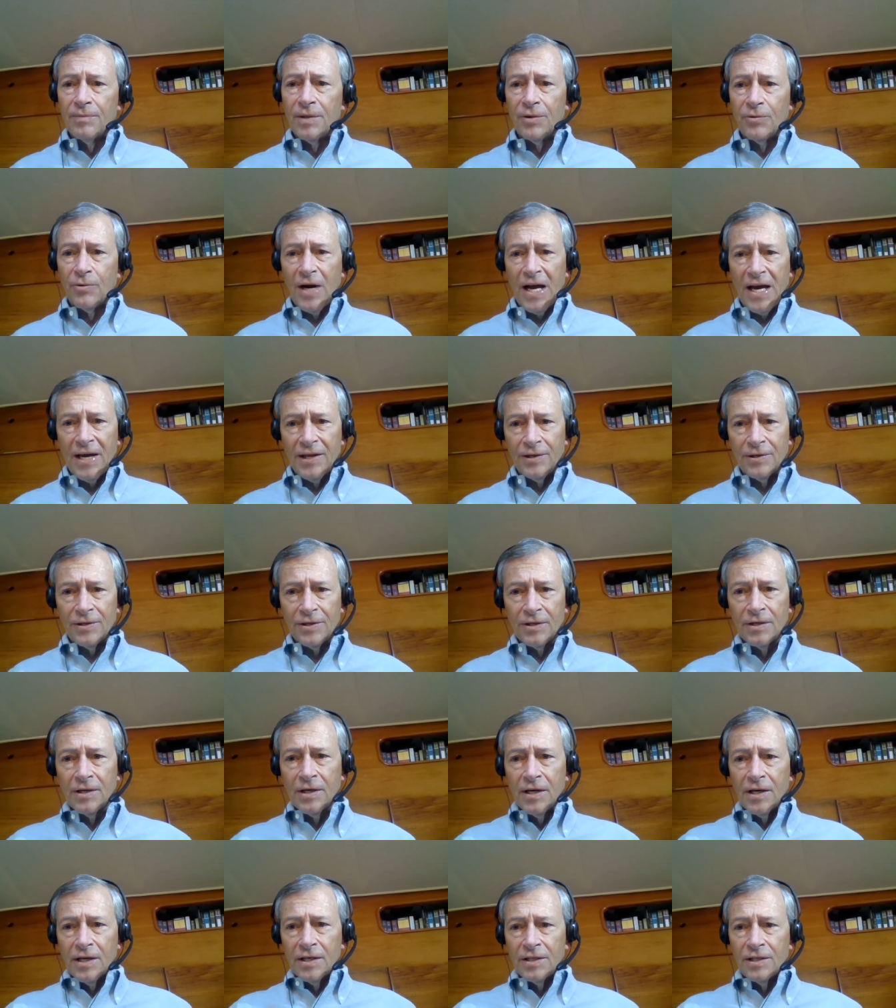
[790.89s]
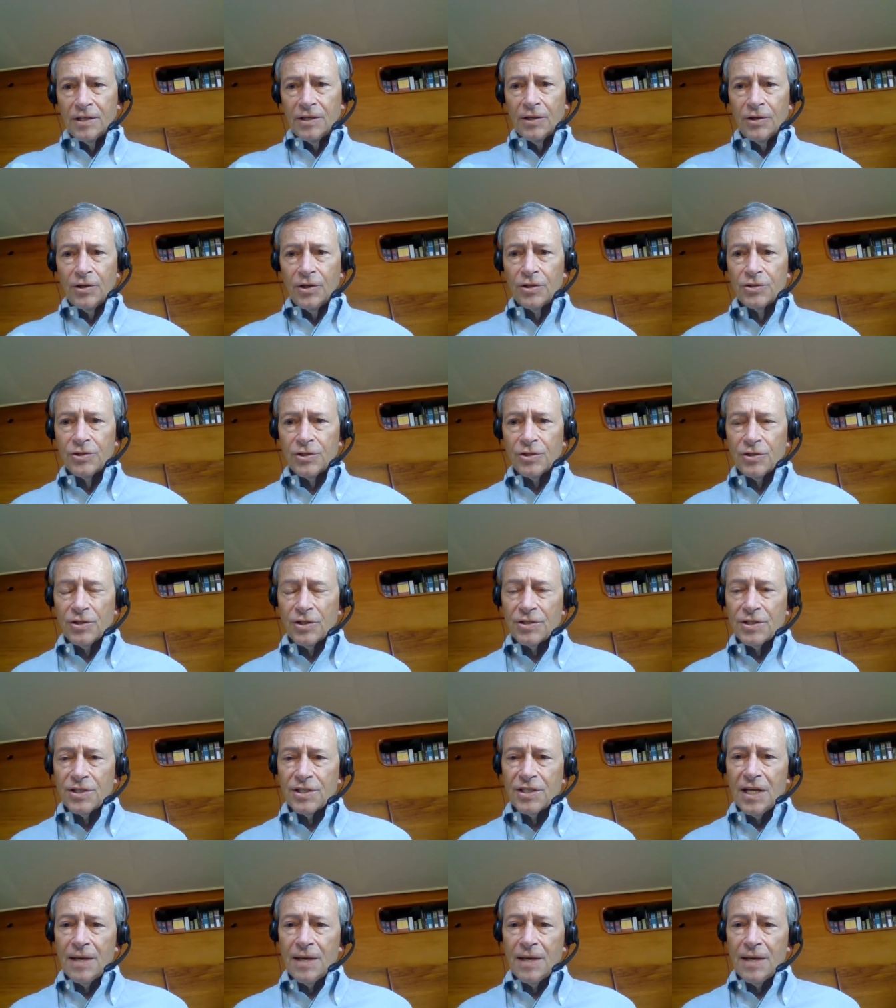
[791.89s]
but rather those are the